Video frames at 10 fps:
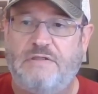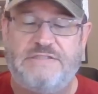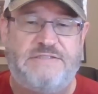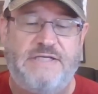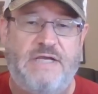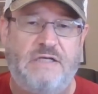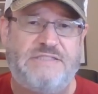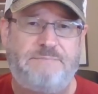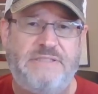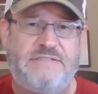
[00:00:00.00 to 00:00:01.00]
let's take care.
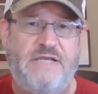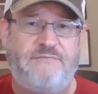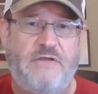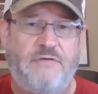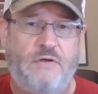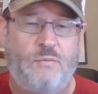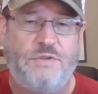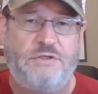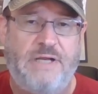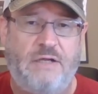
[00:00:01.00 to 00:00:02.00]
Let's be safe out there
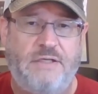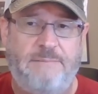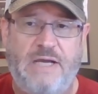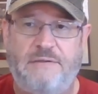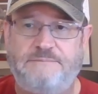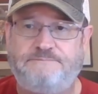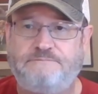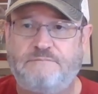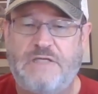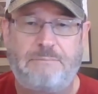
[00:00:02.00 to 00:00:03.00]
when you're out and about.
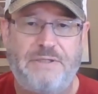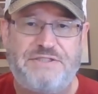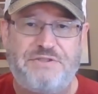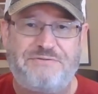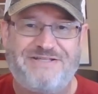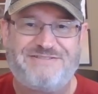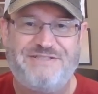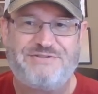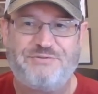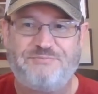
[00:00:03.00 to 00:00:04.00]
God bless you. I'll
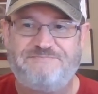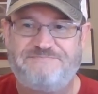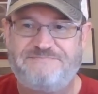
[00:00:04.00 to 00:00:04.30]
see you soon.